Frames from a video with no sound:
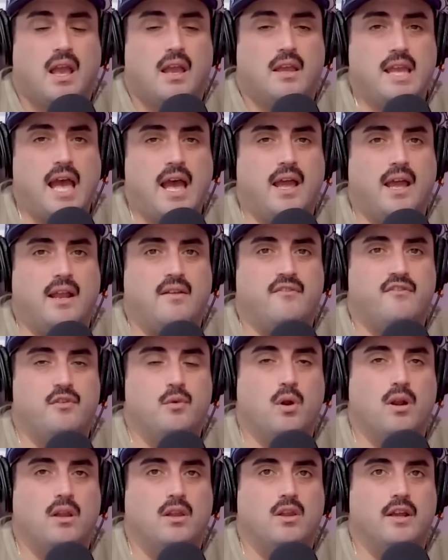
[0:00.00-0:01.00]
Yeah, and if you
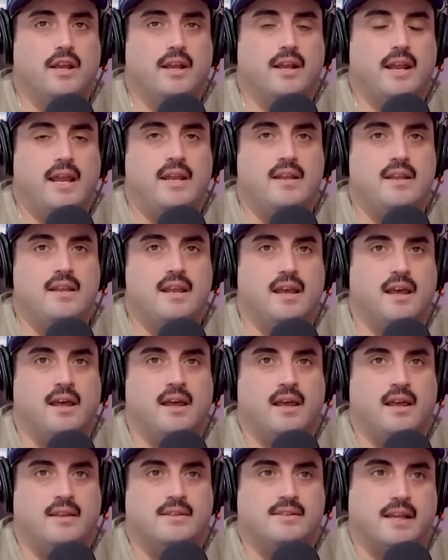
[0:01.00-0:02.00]
want to look at India
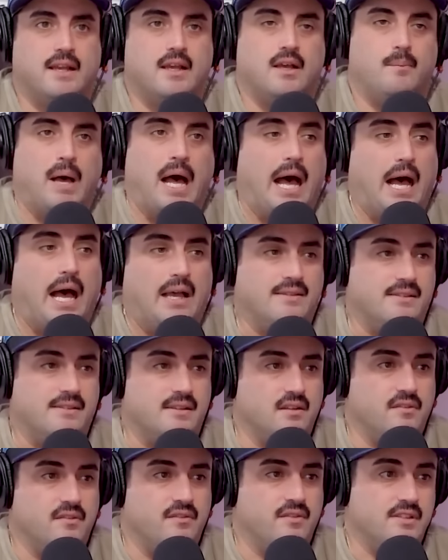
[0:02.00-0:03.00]
as like a
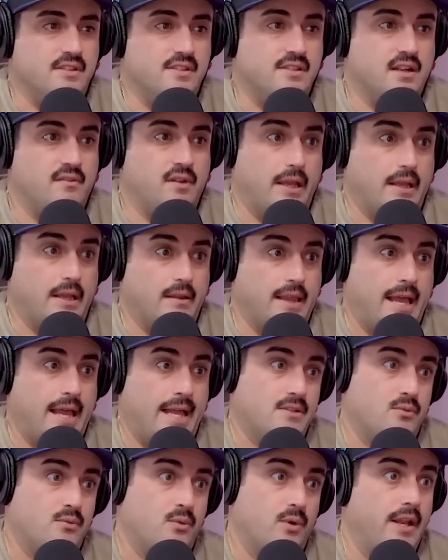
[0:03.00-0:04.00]
positive instead of like
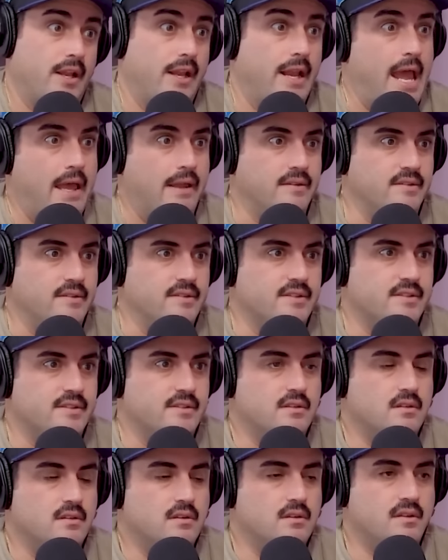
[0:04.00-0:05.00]
that's when it
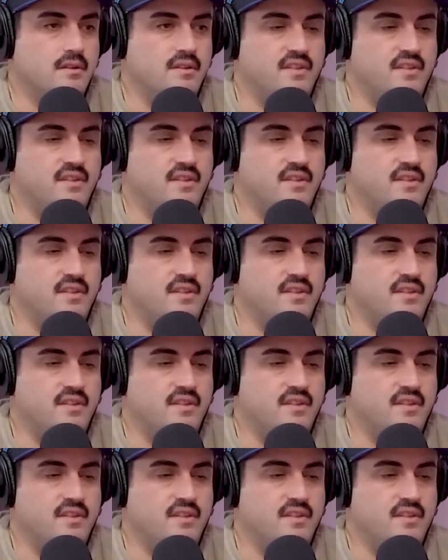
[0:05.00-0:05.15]
ends, mm-hmm.